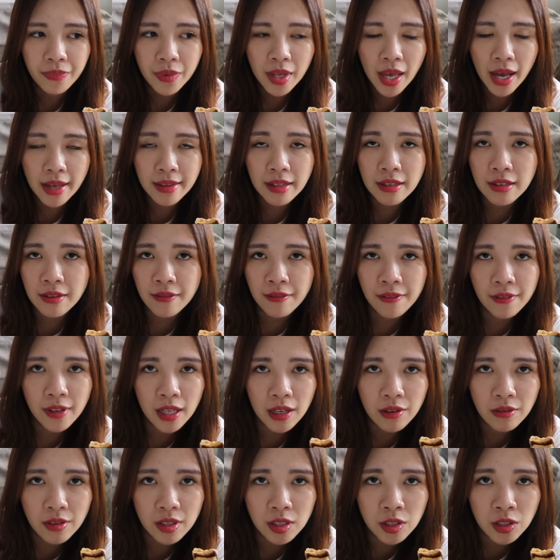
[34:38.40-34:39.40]
any
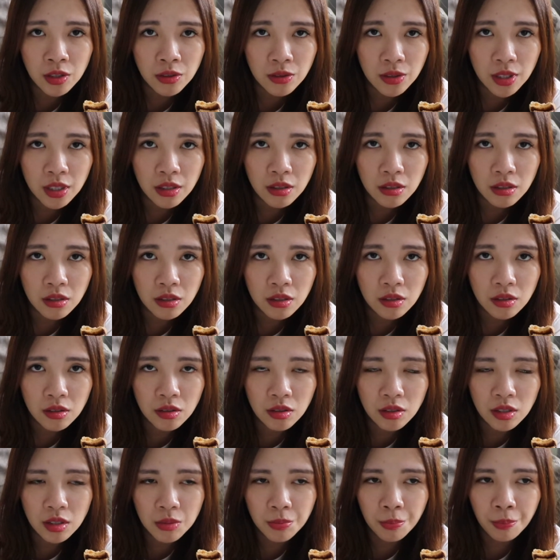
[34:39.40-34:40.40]
flavors to it. So
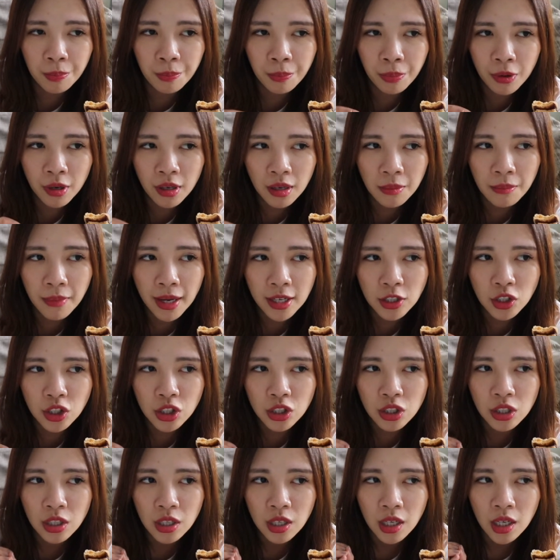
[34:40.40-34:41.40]
it's pretty
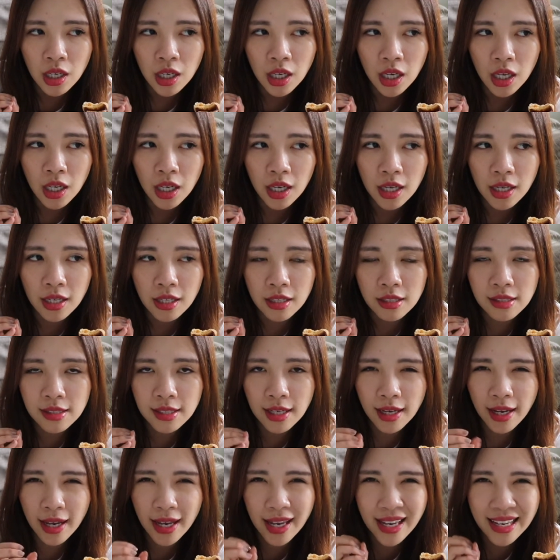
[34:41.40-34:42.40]
much, it's
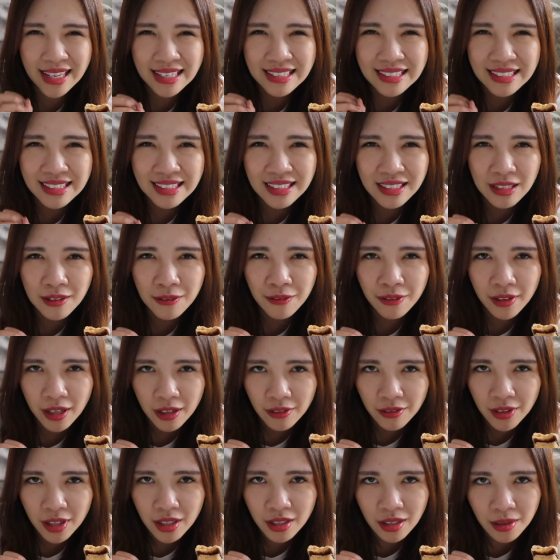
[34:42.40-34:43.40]
an eggy
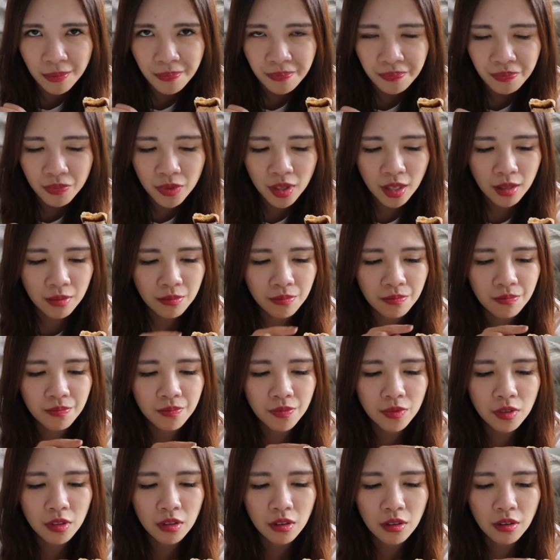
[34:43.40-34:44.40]
flavor
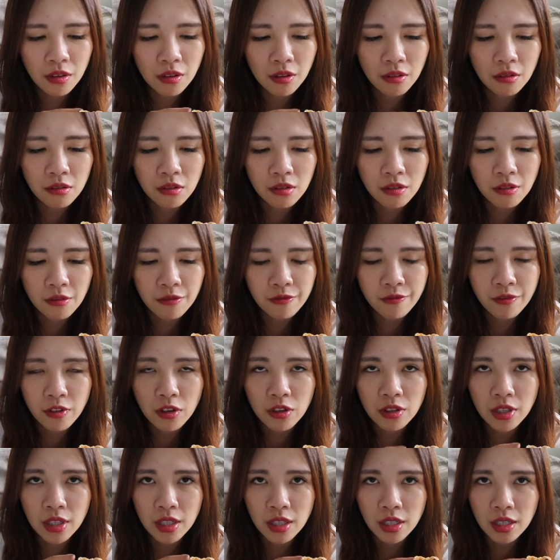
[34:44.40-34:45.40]

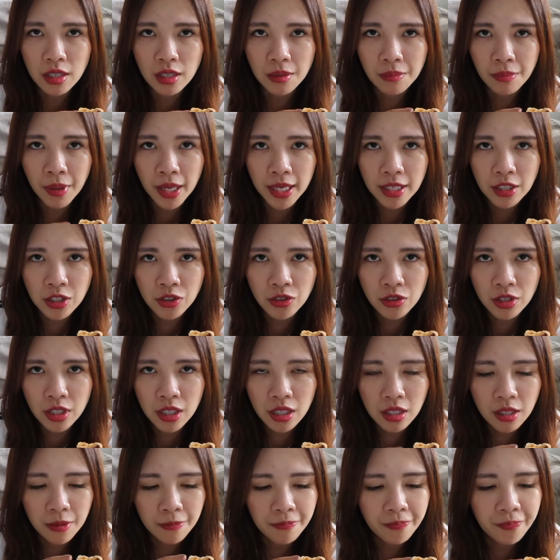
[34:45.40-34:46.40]
for the
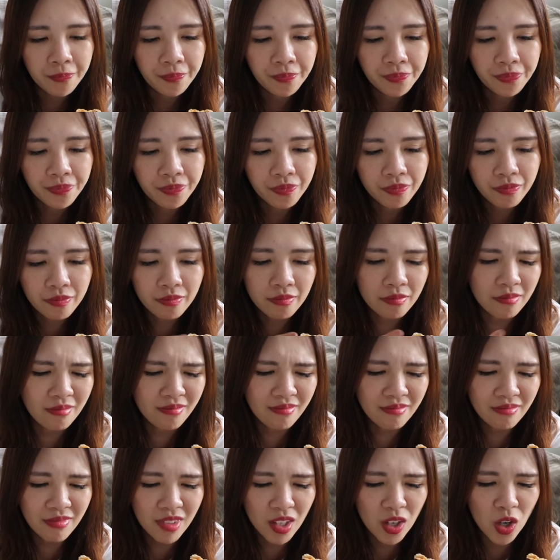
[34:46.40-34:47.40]
pastry,
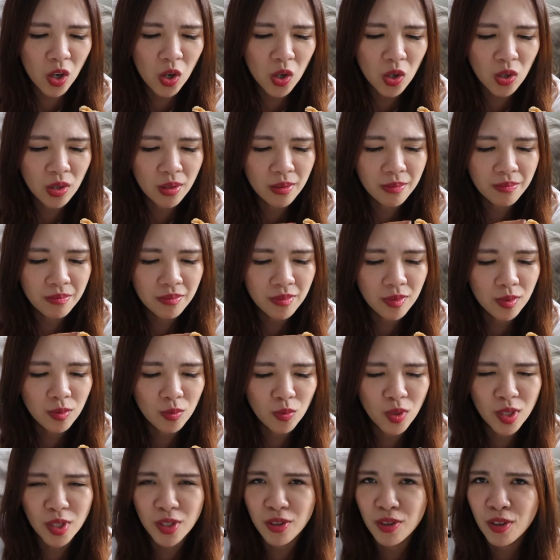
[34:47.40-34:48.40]
or
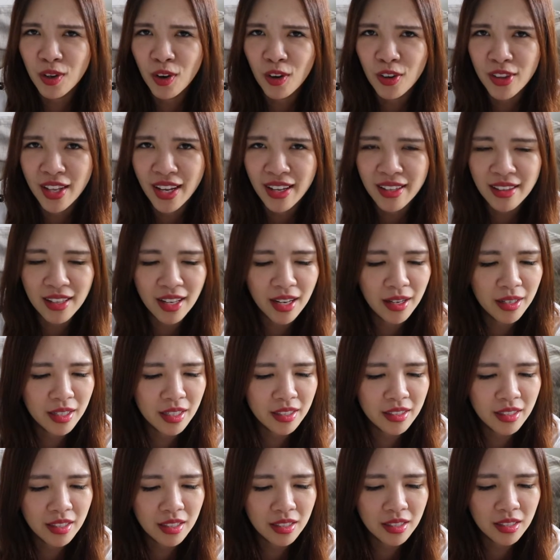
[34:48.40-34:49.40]
what do you call that,
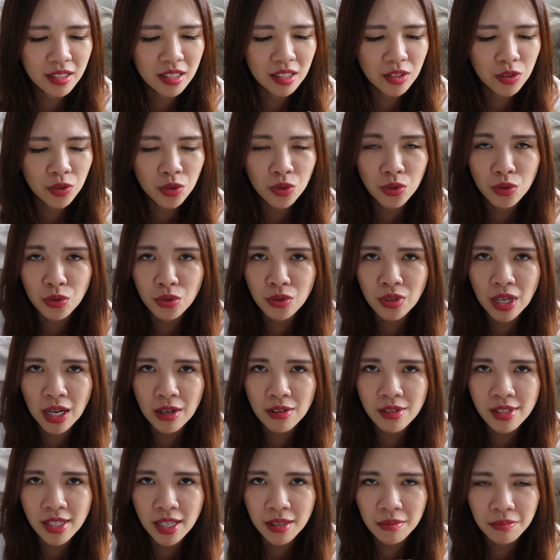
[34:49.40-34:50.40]
like the two
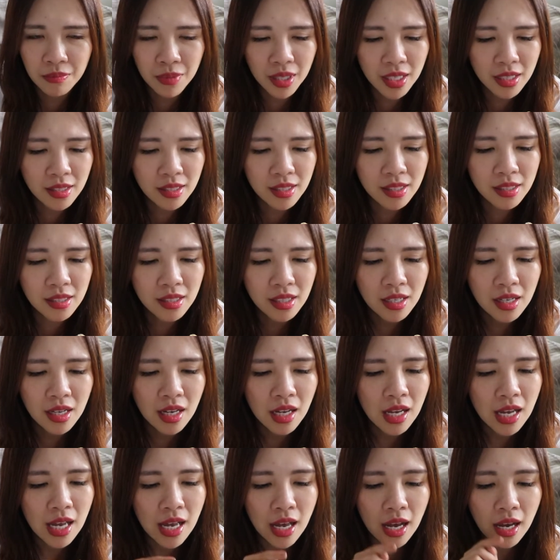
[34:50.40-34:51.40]
outside bits,
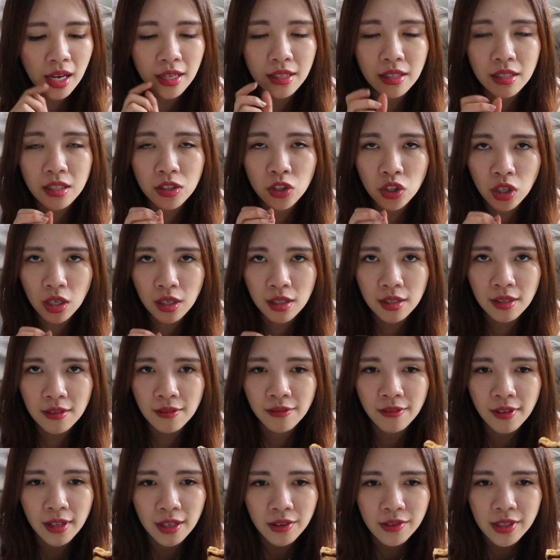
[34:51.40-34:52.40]
and the chocolate
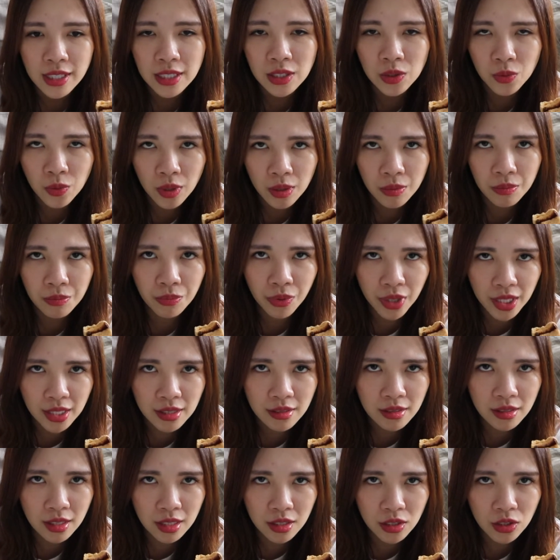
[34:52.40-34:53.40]
flavor is what
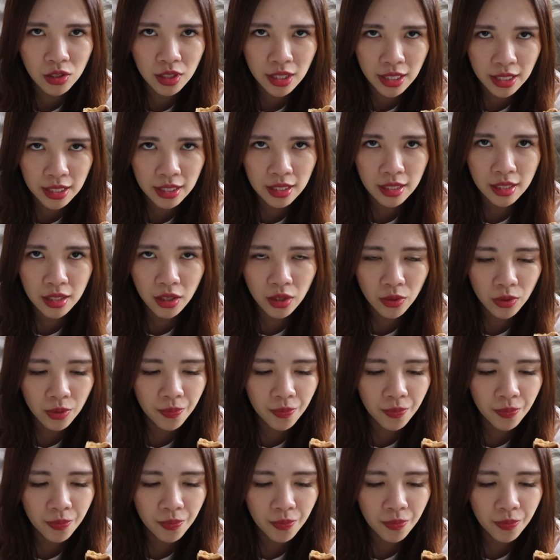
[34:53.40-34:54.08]
brings it together.